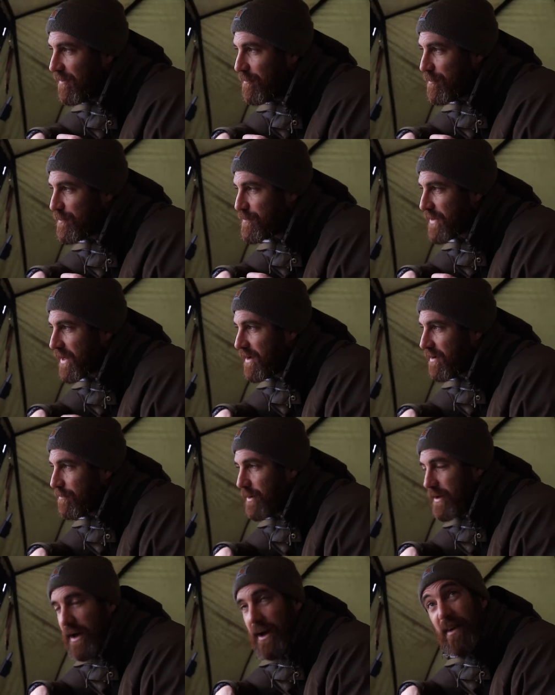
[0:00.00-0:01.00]
um,
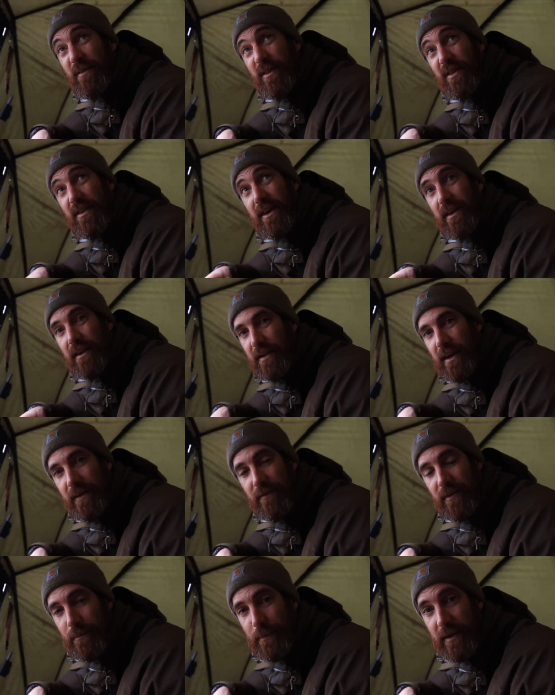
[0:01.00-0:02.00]
but yeah I'm just gonna
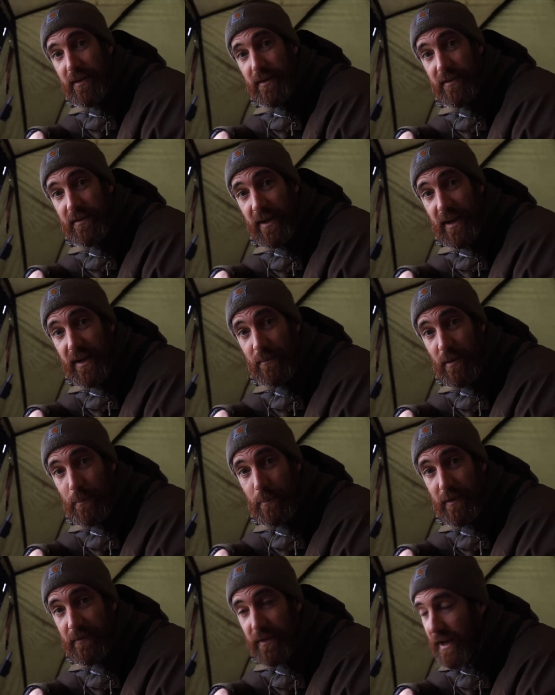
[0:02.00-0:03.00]
have to be sitting in my
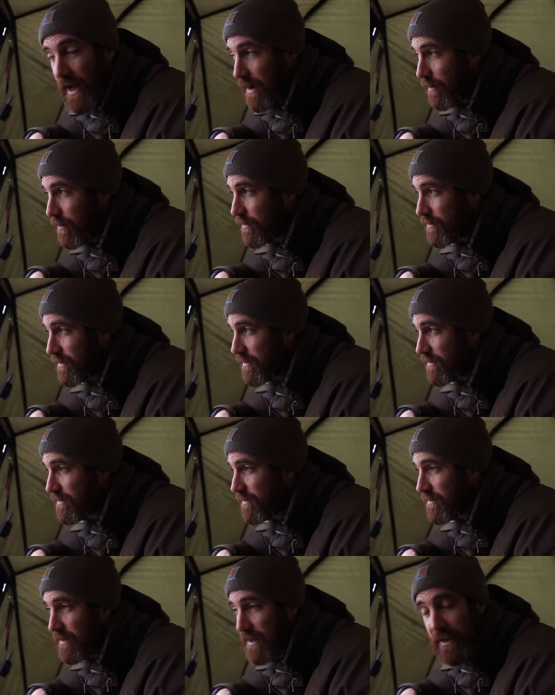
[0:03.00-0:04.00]
bivvy now because
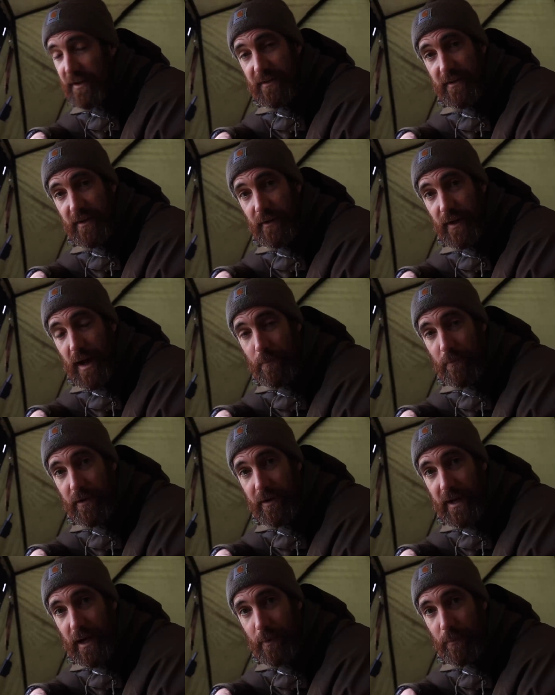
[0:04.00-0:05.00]
it's it's still
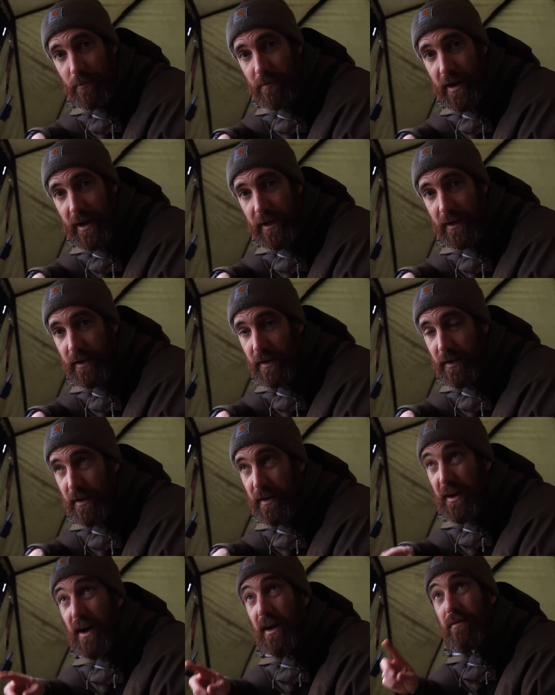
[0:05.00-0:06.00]
hammering down the rain
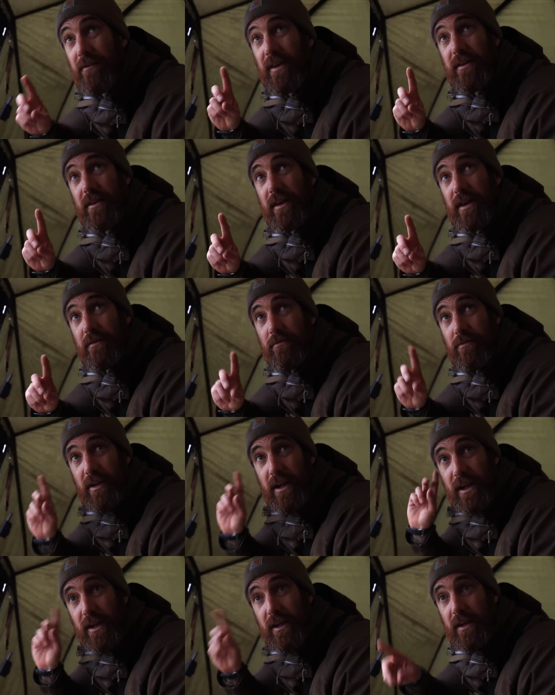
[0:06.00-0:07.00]
I recently
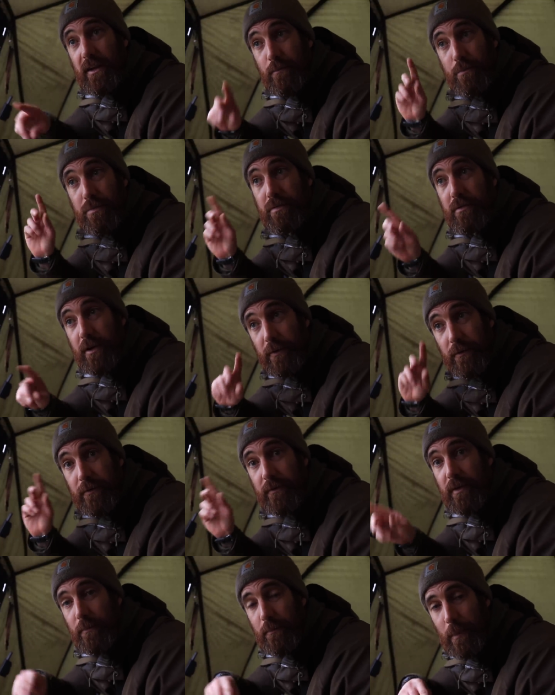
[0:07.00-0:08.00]

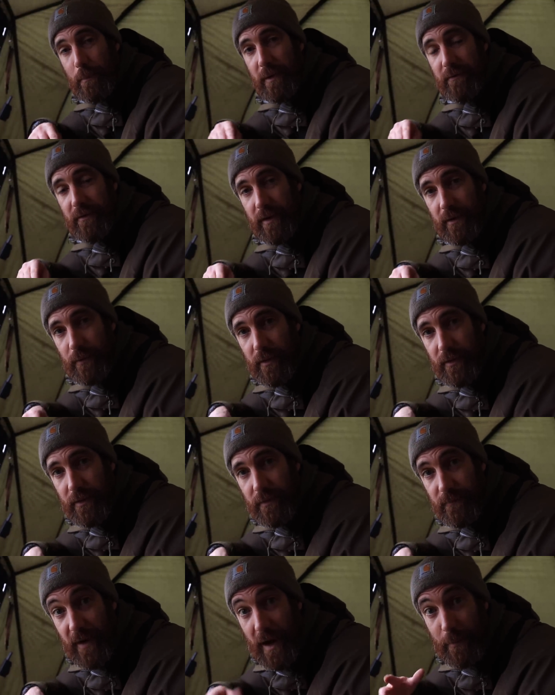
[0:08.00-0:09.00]
re-proofed my bivvy with
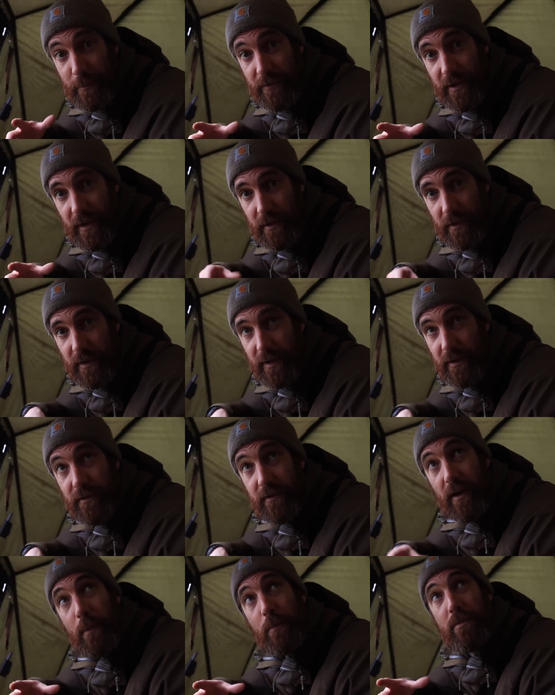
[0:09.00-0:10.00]
Fabsil and
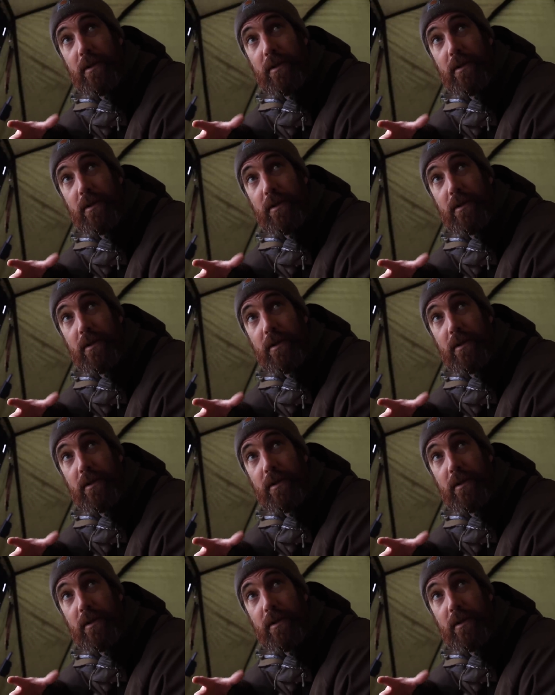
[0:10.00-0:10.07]
it's done a